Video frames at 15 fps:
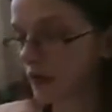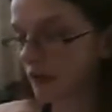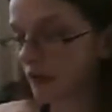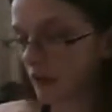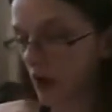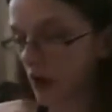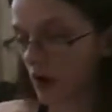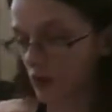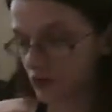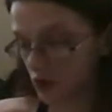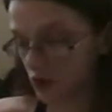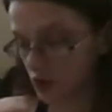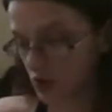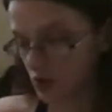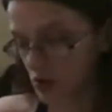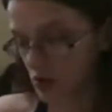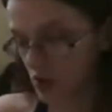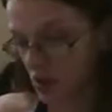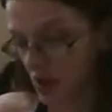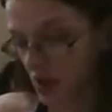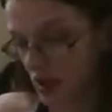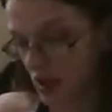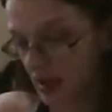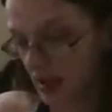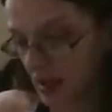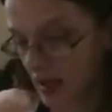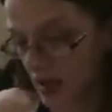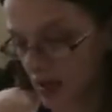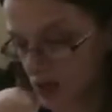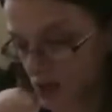4 done.
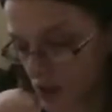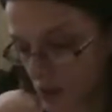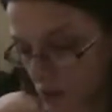So